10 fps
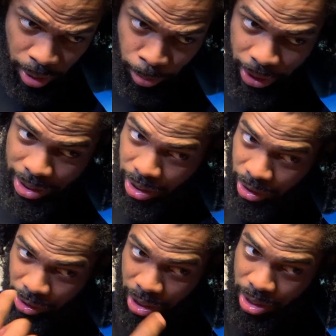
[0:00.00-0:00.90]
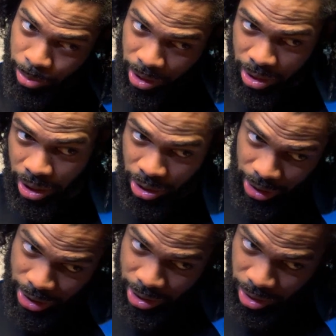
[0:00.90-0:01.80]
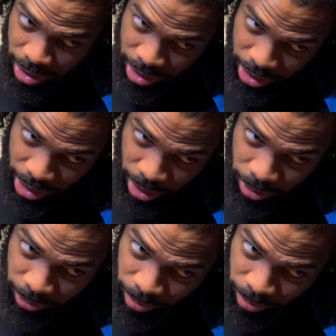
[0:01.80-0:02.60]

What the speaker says: braids like these because these are easier to take out.